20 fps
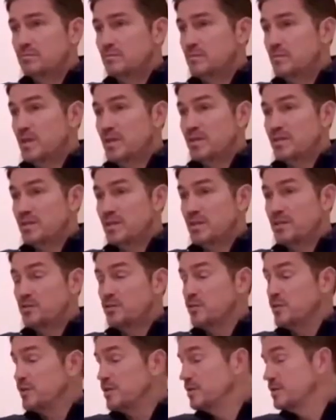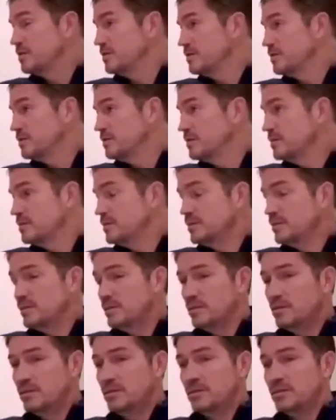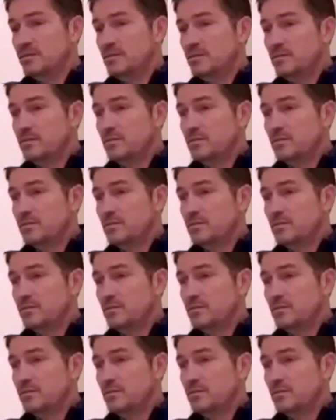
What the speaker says: a century. Mm-hmm. The